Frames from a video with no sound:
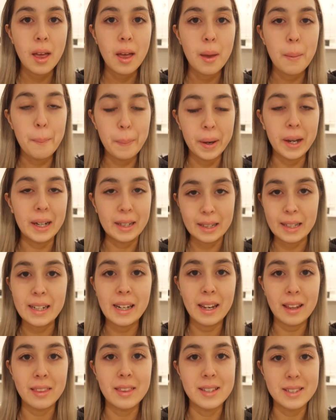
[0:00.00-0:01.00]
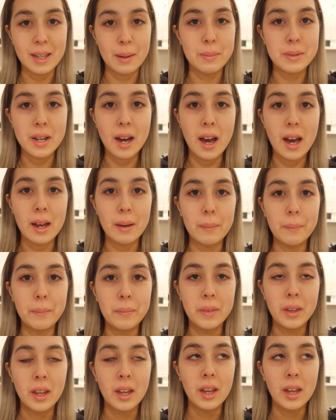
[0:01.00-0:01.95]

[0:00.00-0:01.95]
but clean eat at the same time.